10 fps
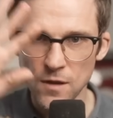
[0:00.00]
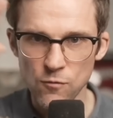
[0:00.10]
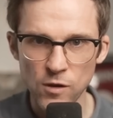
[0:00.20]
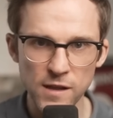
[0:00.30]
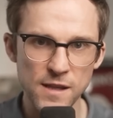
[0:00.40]

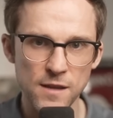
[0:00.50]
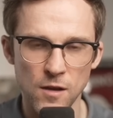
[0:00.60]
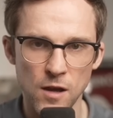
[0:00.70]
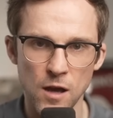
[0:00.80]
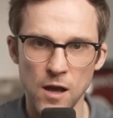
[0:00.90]
really
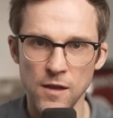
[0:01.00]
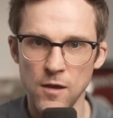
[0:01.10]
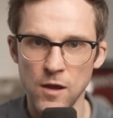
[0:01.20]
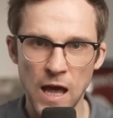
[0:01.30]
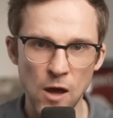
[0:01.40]
uh,
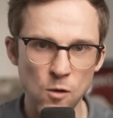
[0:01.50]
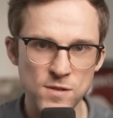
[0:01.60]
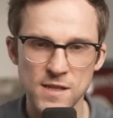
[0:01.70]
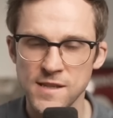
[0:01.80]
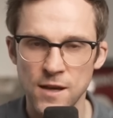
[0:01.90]
how
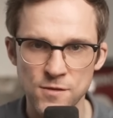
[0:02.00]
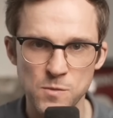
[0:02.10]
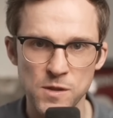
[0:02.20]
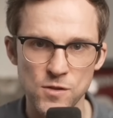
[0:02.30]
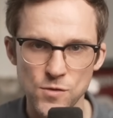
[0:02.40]
discount is
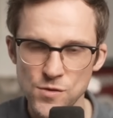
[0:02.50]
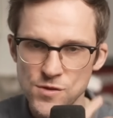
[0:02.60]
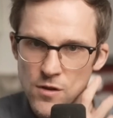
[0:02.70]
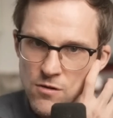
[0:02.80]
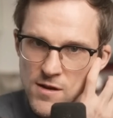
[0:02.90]
being
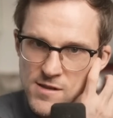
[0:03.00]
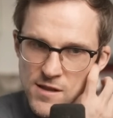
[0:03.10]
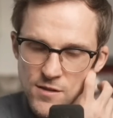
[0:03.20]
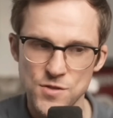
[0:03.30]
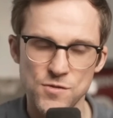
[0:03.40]
used across the
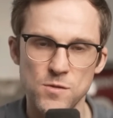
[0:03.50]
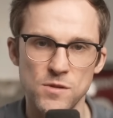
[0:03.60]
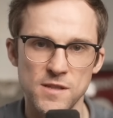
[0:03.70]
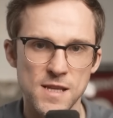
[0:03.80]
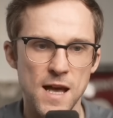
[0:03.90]
industry
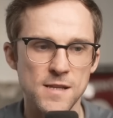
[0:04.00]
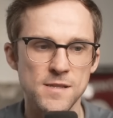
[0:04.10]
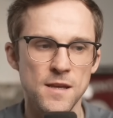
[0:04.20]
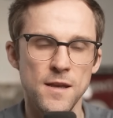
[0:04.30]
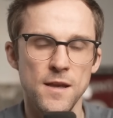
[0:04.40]
within SaaS
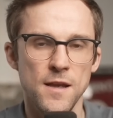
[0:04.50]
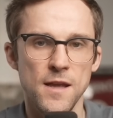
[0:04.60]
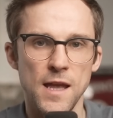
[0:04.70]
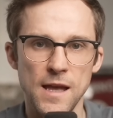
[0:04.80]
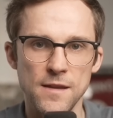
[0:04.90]

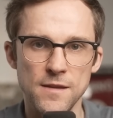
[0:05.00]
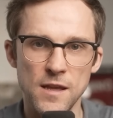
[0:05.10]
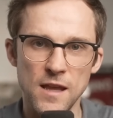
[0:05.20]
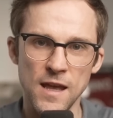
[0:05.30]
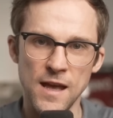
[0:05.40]
and
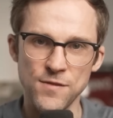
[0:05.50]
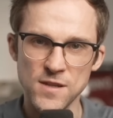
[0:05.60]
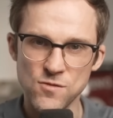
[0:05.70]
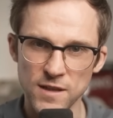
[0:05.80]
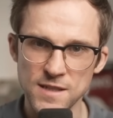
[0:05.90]
had
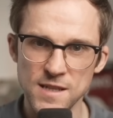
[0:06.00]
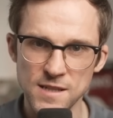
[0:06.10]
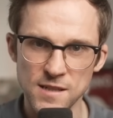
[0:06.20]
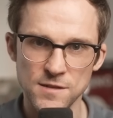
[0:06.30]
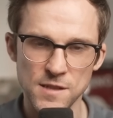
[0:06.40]
this really
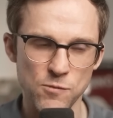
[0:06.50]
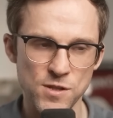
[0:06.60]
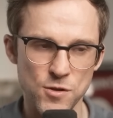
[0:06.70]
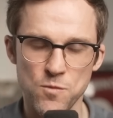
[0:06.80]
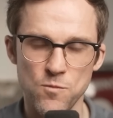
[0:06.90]
detailed deep
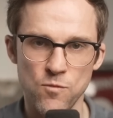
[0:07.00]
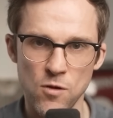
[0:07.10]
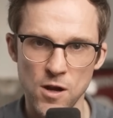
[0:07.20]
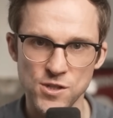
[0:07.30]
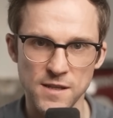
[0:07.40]
research
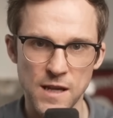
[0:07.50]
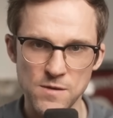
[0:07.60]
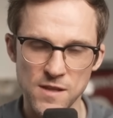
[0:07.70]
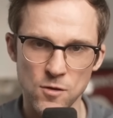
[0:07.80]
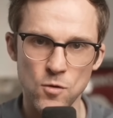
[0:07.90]
project. And I
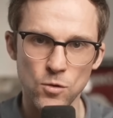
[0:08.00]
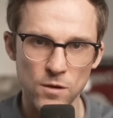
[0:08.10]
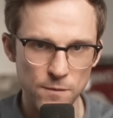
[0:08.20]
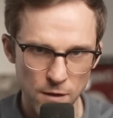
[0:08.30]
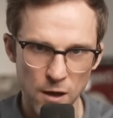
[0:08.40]
was like,
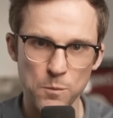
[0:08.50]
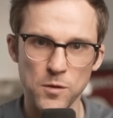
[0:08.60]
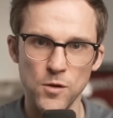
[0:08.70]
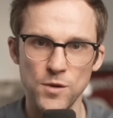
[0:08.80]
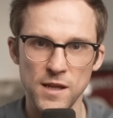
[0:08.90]
cool,
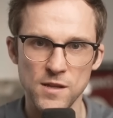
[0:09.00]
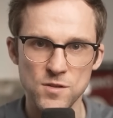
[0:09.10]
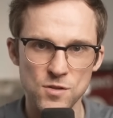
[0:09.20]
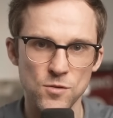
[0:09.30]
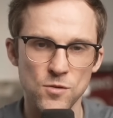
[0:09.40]
upload
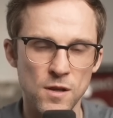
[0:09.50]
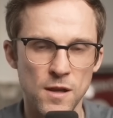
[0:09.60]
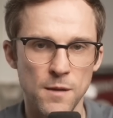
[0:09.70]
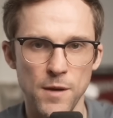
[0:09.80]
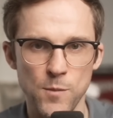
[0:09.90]
into
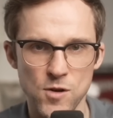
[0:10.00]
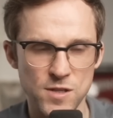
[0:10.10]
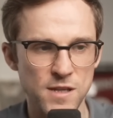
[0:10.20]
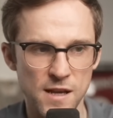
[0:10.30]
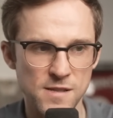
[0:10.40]
my
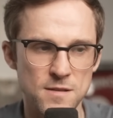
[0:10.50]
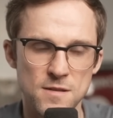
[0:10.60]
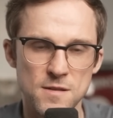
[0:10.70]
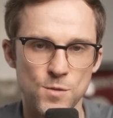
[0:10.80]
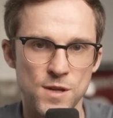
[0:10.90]
project AI
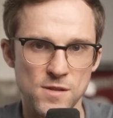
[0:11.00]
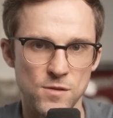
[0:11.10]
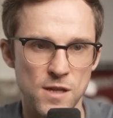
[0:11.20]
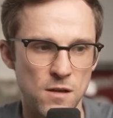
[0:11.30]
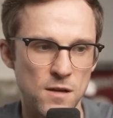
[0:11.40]
assistant so it has
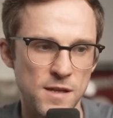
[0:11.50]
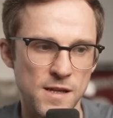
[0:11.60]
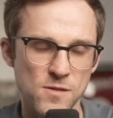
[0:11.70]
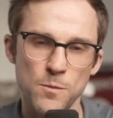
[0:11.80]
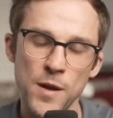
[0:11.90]
all that
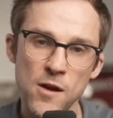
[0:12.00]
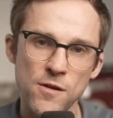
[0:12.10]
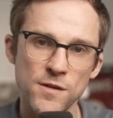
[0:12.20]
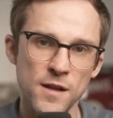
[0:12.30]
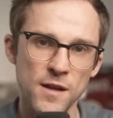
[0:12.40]
context. So
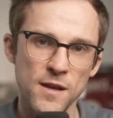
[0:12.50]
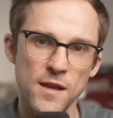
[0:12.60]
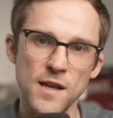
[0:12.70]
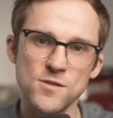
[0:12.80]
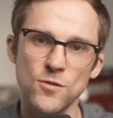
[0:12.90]
pairing
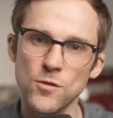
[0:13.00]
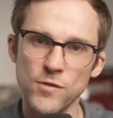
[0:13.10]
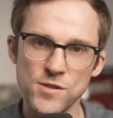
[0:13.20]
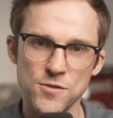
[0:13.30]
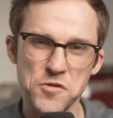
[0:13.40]
external
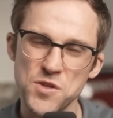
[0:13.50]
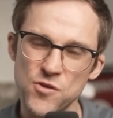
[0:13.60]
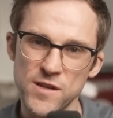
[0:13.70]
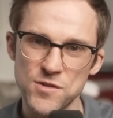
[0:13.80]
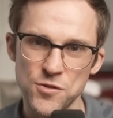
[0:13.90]
research with
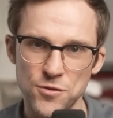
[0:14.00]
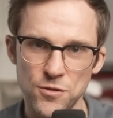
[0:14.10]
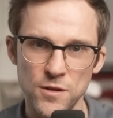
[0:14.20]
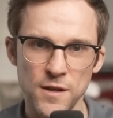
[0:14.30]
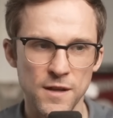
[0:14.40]
your
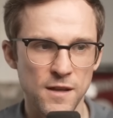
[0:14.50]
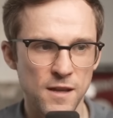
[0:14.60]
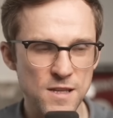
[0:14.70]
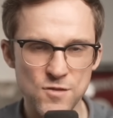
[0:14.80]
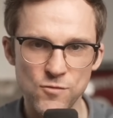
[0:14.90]
internal
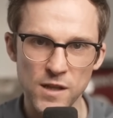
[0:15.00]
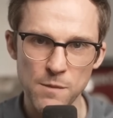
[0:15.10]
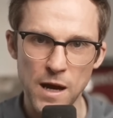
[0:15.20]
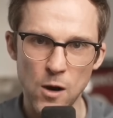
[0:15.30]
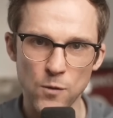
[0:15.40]
is really
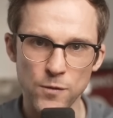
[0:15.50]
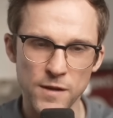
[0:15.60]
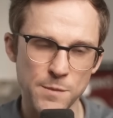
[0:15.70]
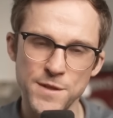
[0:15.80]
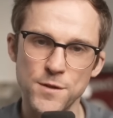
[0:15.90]
powerful
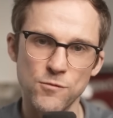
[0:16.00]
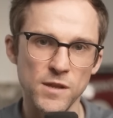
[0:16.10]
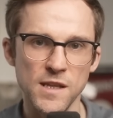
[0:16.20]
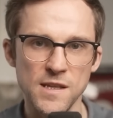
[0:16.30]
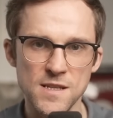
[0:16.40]
and can be done
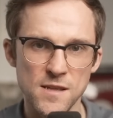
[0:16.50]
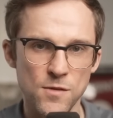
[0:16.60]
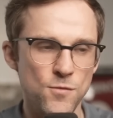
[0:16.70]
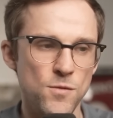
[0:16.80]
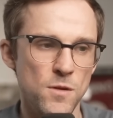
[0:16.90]
really easy
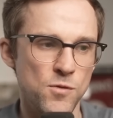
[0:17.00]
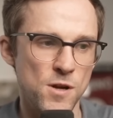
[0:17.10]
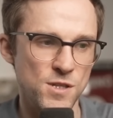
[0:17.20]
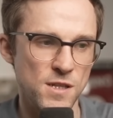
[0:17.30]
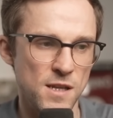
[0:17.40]
through the
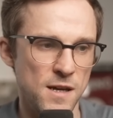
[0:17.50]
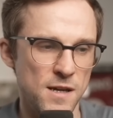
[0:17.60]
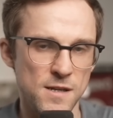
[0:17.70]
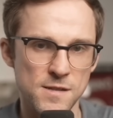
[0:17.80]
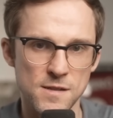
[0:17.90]
project
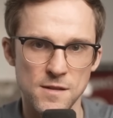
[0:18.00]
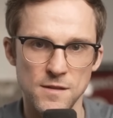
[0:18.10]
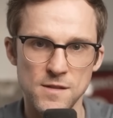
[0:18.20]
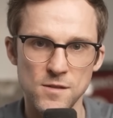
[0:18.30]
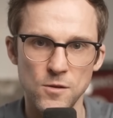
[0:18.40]
AI assistant.
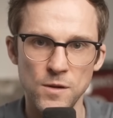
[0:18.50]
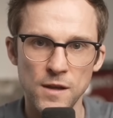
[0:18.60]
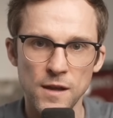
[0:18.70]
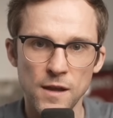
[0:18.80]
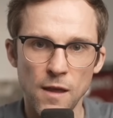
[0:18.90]
And so
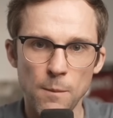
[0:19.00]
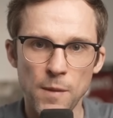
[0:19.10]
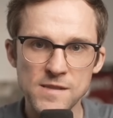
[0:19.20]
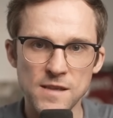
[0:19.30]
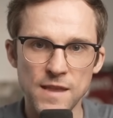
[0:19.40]

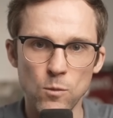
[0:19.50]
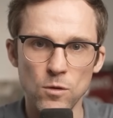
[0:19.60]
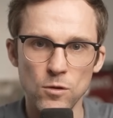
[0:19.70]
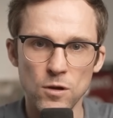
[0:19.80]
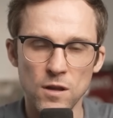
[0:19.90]
Basically, that
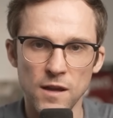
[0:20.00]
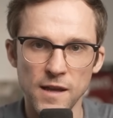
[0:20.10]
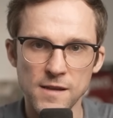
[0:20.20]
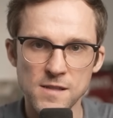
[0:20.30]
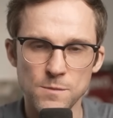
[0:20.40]
will look
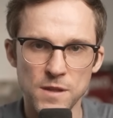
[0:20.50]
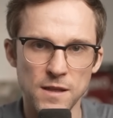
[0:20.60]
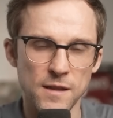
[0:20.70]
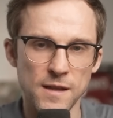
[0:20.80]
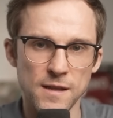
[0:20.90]
like something
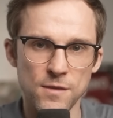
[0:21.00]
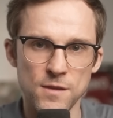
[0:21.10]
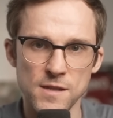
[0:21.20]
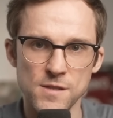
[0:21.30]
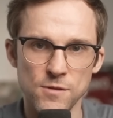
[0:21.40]
like this,